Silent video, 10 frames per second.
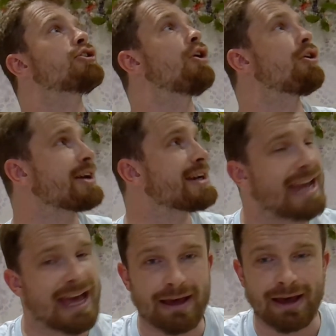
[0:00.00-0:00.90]
You're not going to
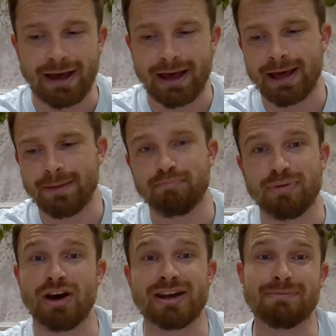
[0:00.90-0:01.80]
get
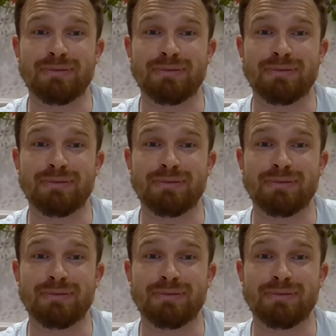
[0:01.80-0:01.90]
Burnley